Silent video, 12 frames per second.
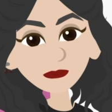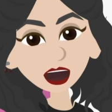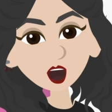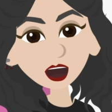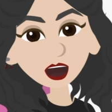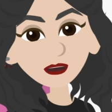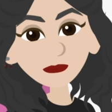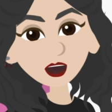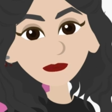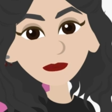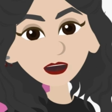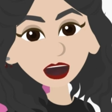If you have
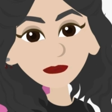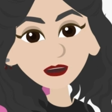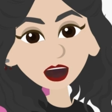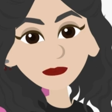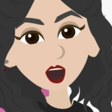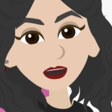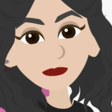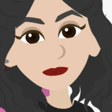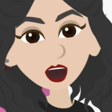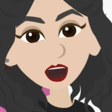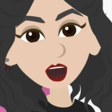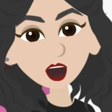specific topics
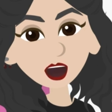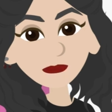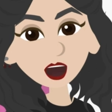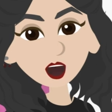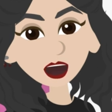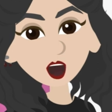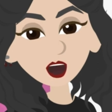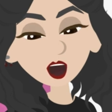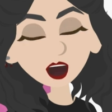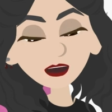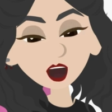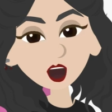that you would like to learn more
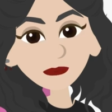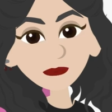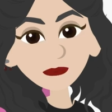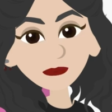about,